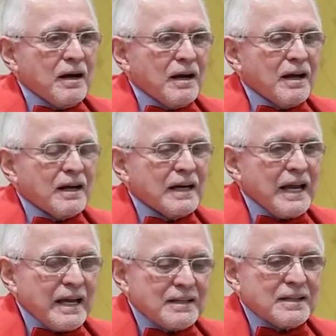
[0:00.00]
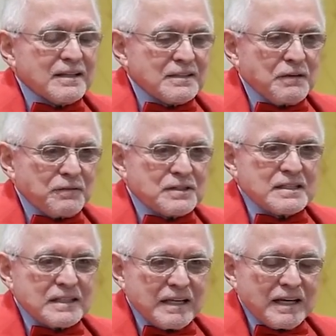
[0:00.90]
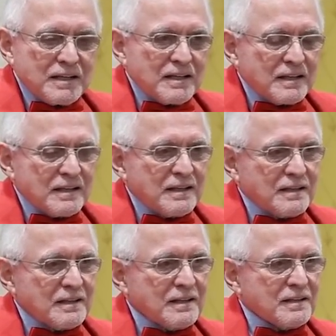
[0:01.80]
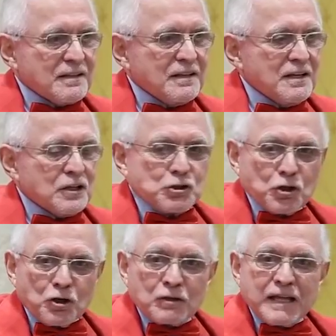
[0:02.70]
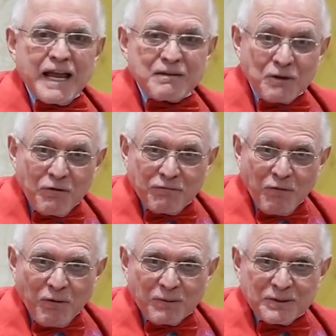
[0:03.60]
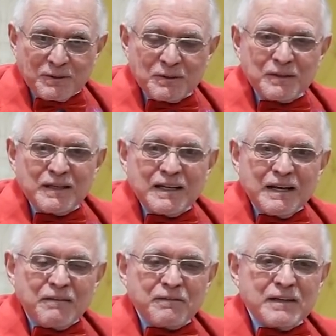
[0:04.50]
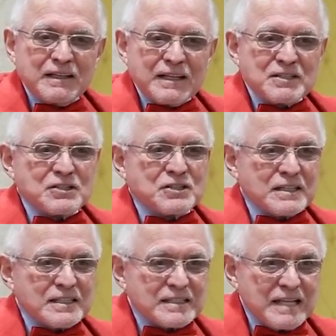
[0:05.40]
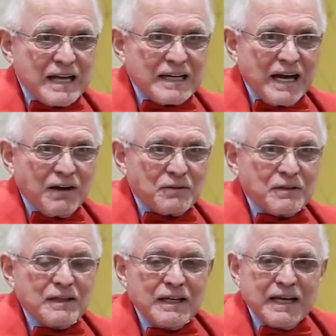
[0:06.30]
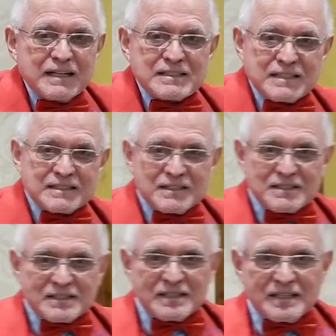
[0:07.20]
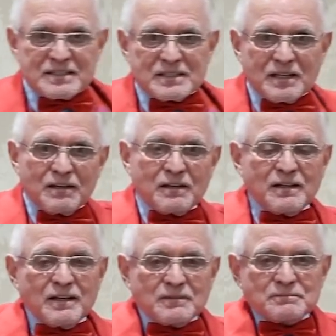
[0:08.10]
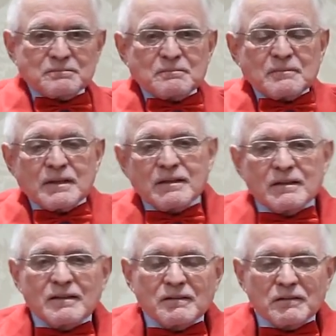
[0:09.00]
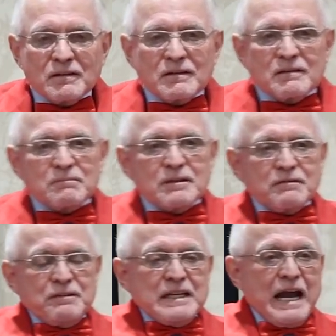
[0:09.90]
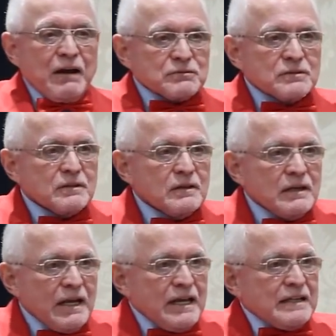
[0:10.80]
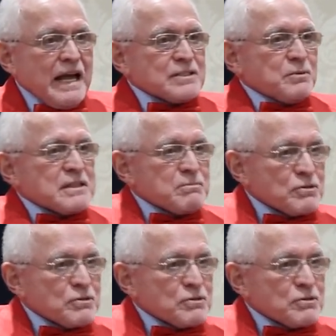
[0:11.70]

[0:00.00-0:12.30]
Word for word: Uh, and the difference is again, the, the, the turtle can't go forward if, unless it sticks its neck out and it sticks its its little um, uh, uh, feet out, and that's when it's